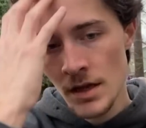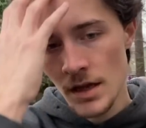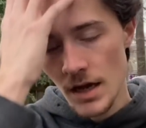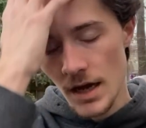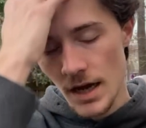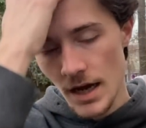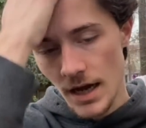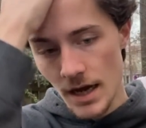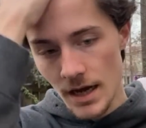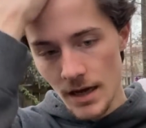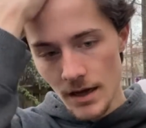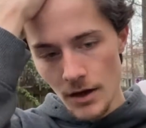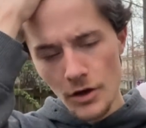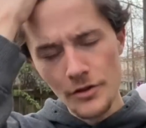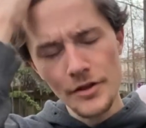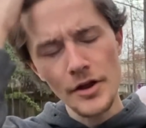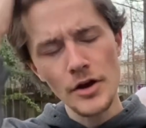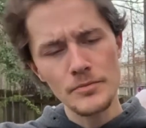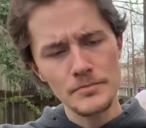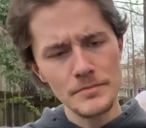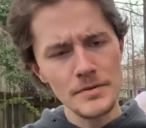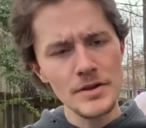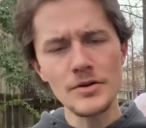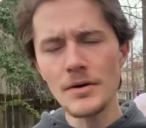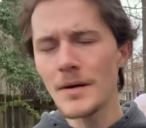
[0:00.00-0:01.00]
Although,
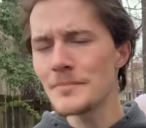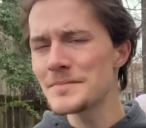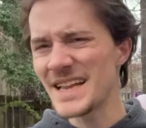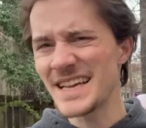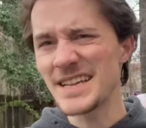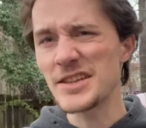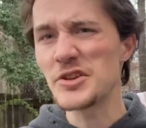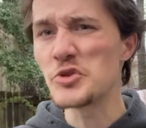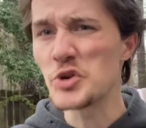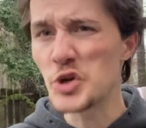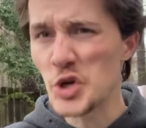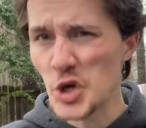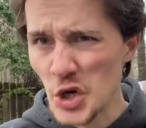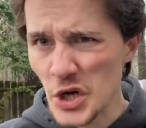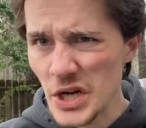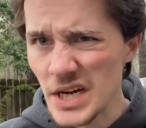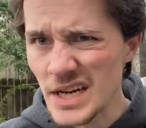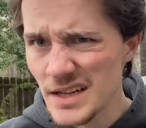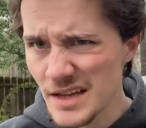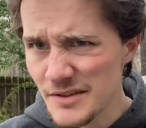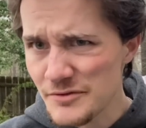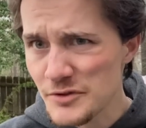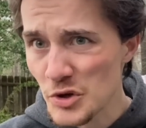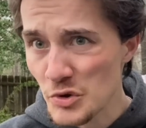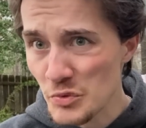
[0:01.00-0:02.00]
you could
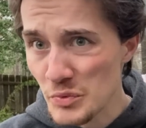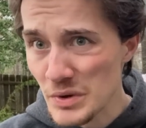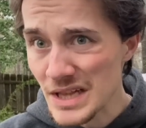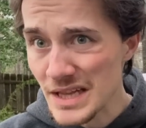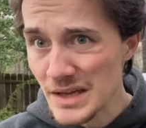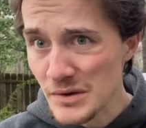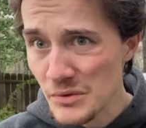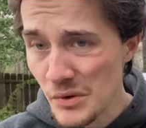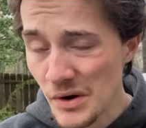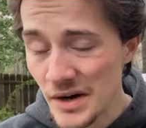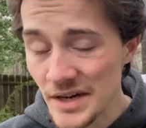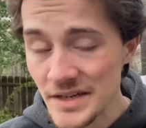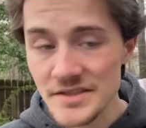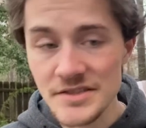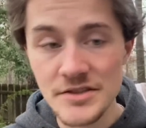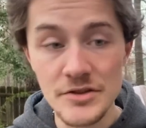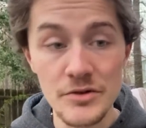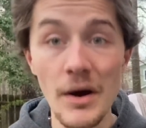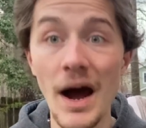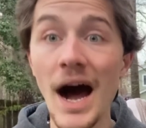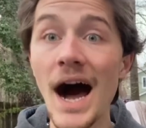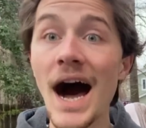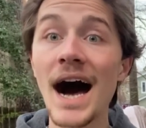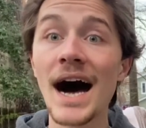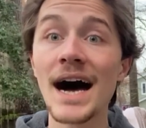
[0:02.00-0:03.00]
if you really wanted to.
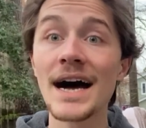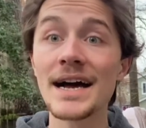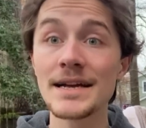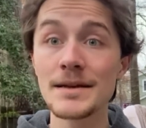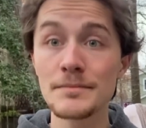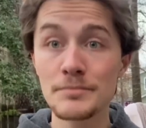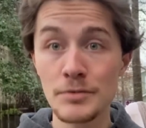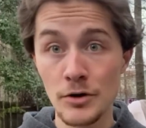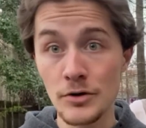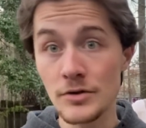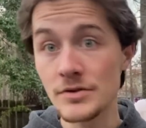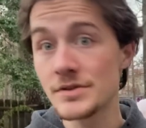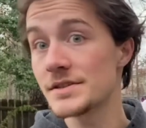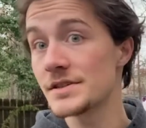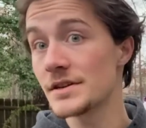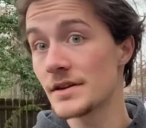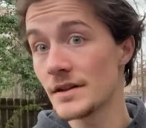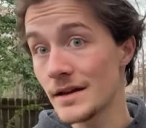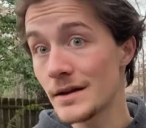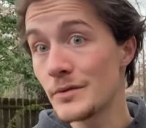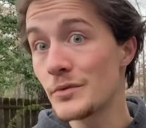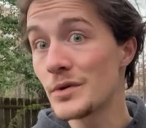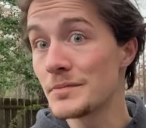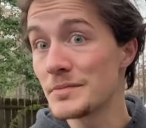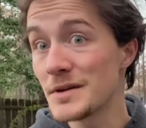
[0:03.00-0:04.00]
I
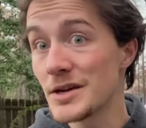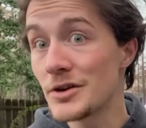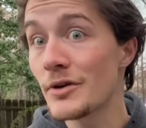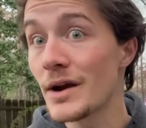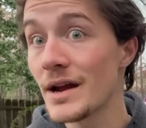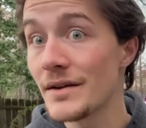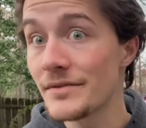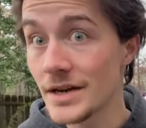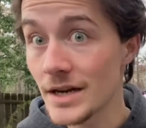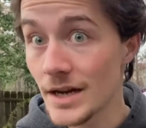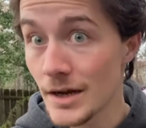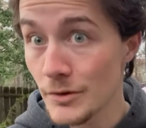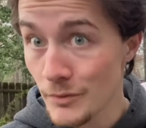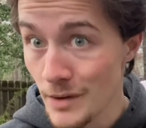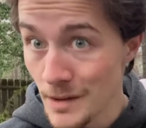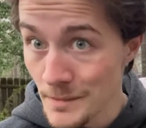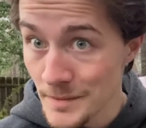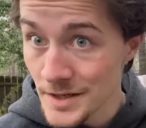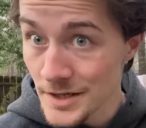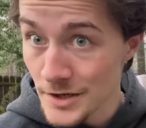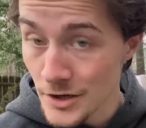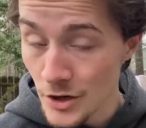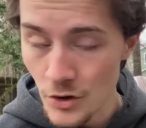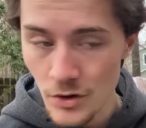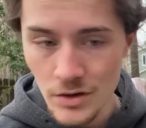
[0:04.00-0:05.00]
personally would be craving a rum
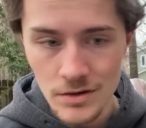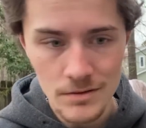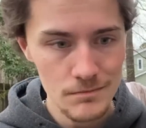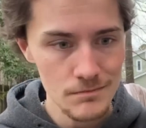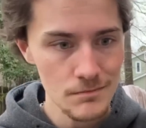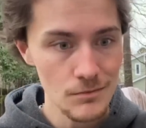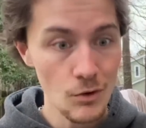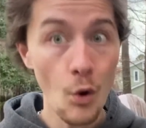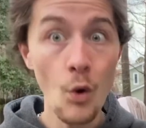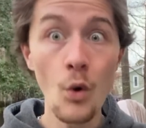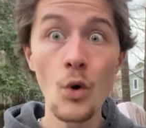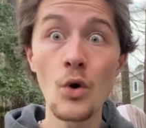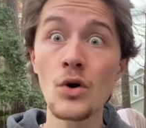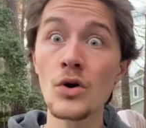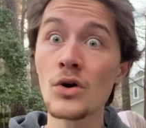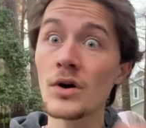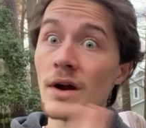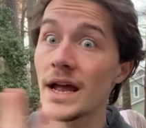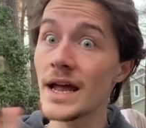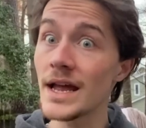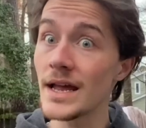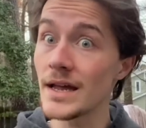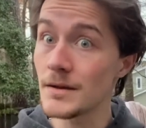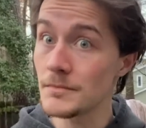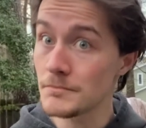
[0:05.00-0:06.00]
and coke or
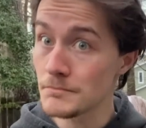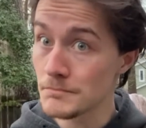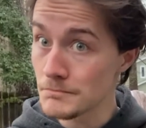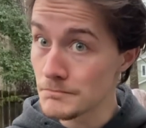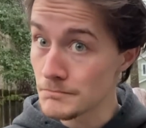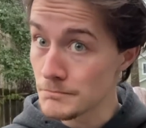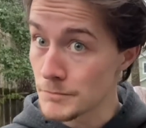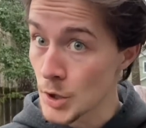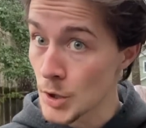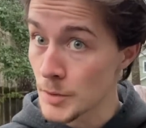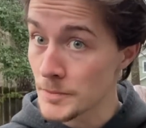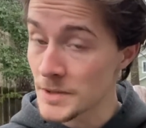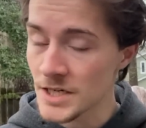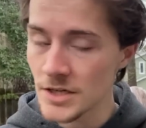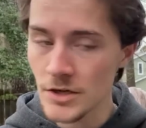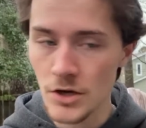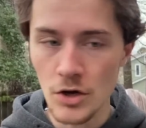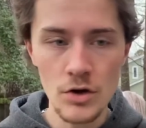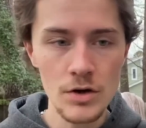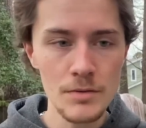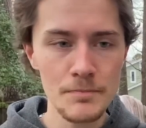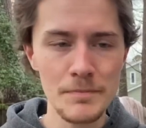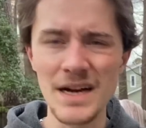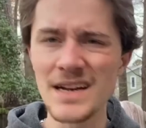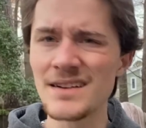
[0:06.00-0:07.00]
a bourbon and
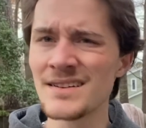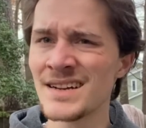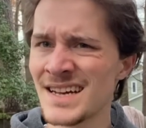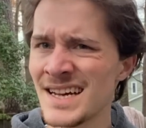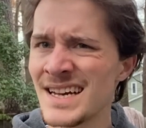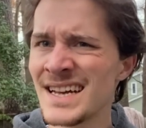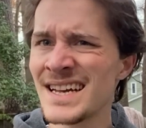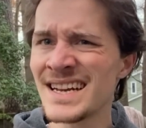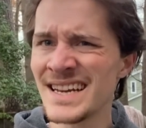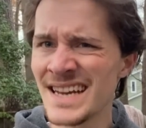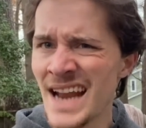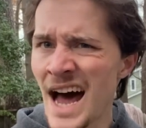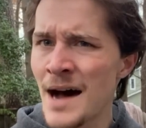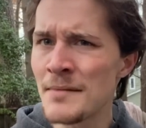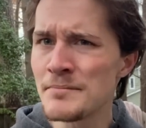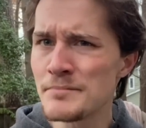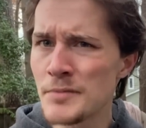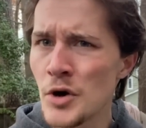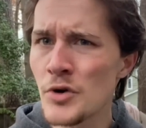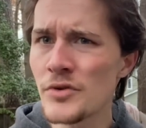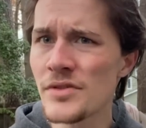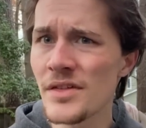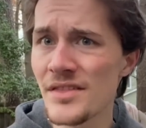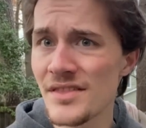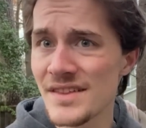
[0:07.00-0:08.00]
coke, but not
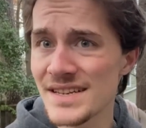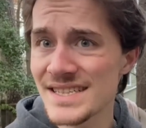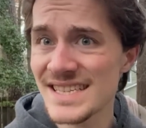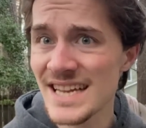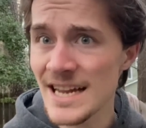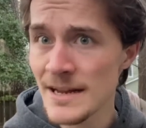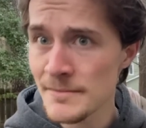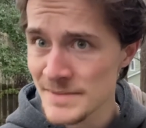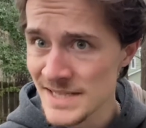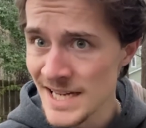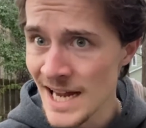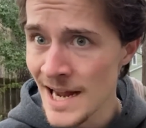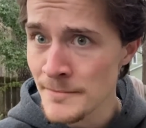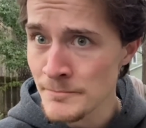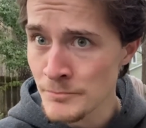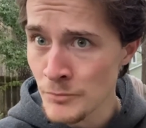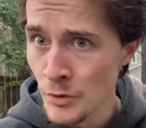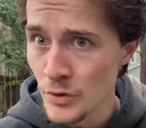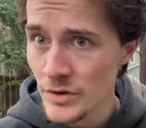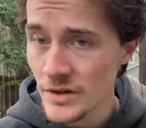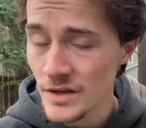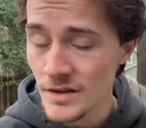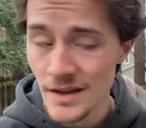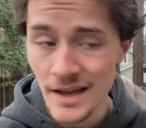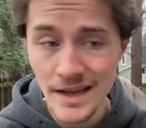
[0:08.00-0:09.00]
both at the same time,
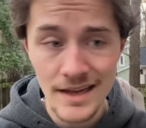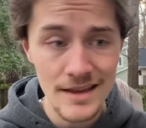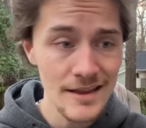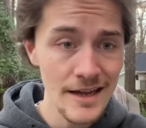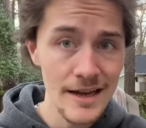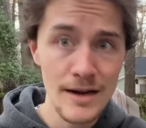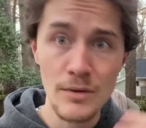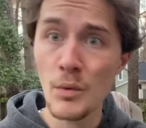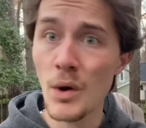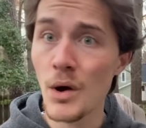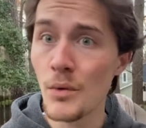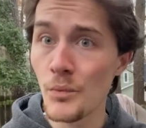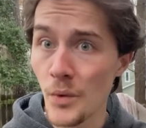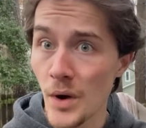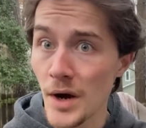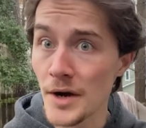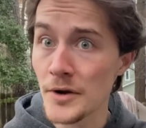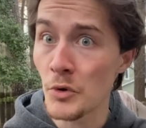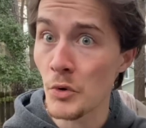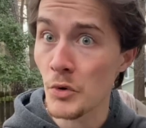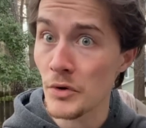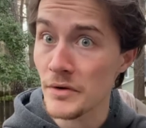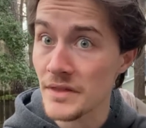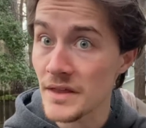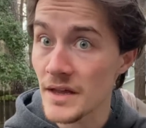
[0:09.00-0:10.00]
more than likely. I'd want one
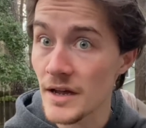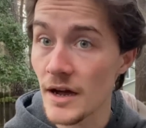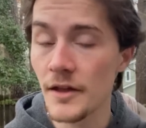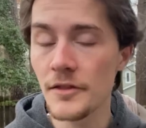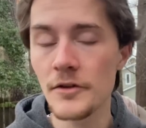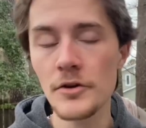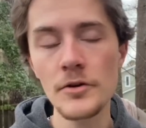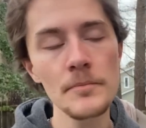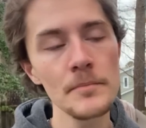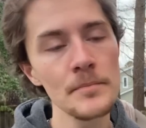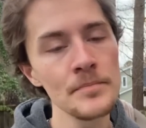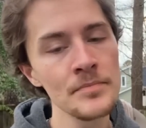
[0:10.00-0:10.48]
or the other.